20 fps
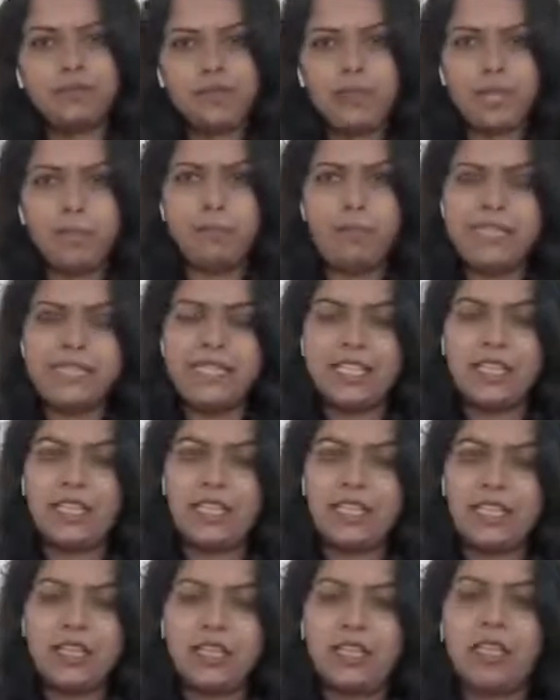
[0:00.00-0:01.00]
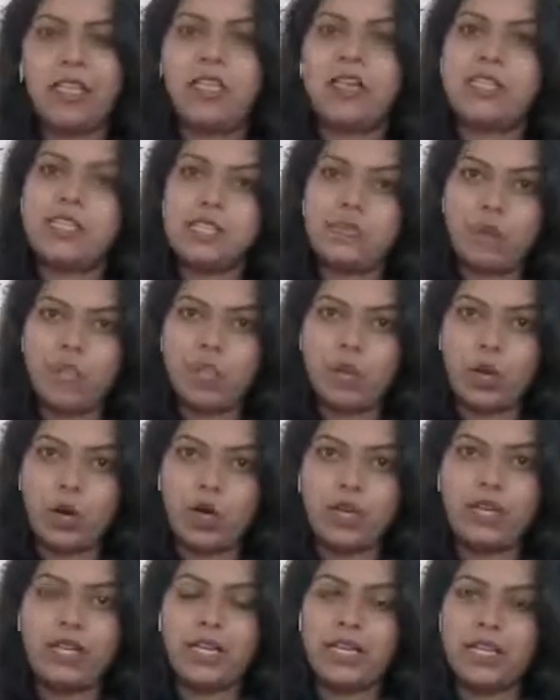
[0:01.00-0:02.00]
Basically, civil law
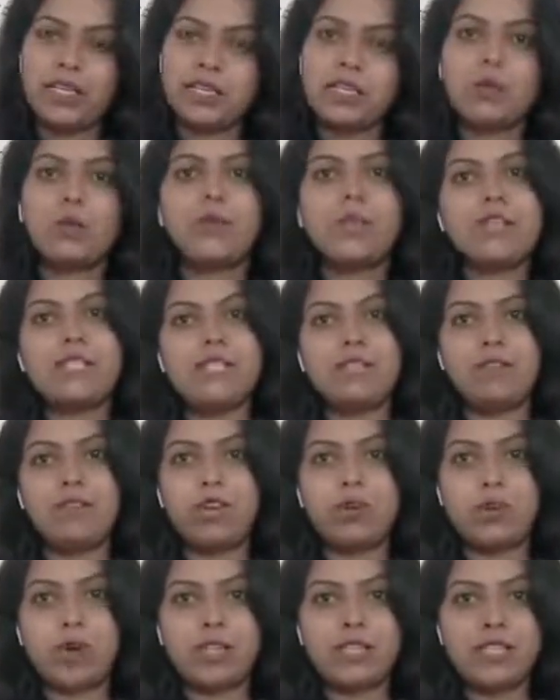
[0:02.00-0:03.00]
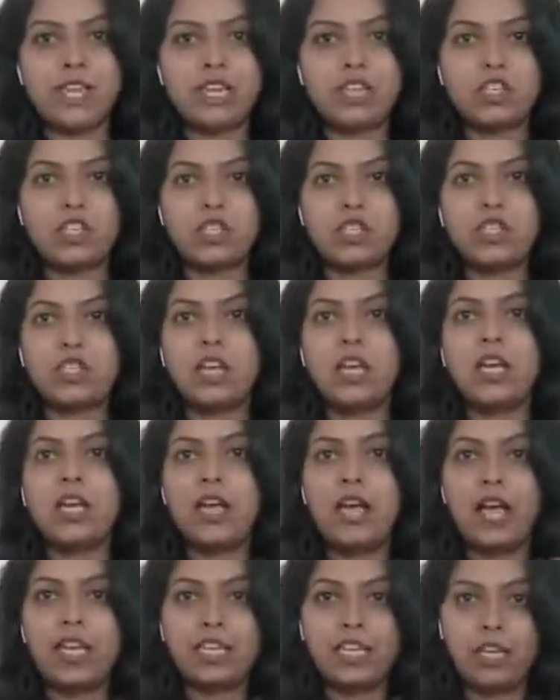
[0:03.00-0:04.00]
deals with civil transactions
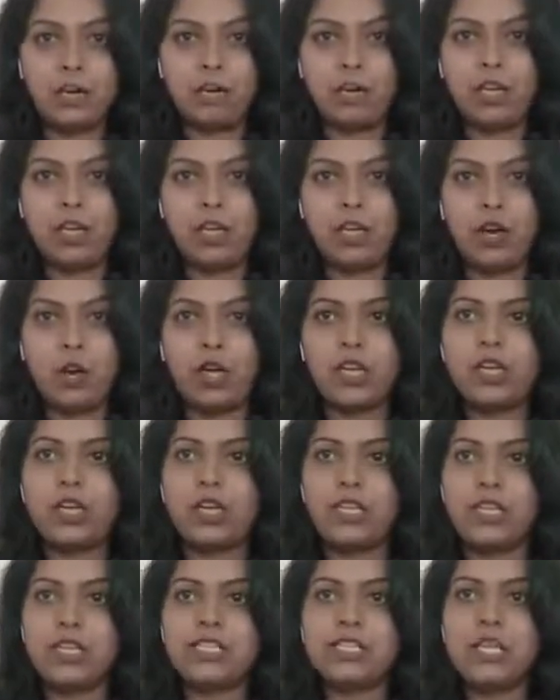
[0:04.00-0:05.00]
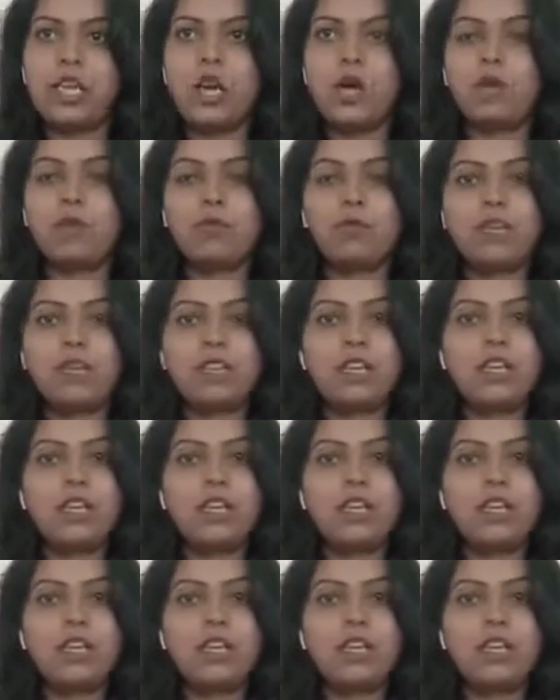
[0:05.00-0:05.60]
and criminal law deals with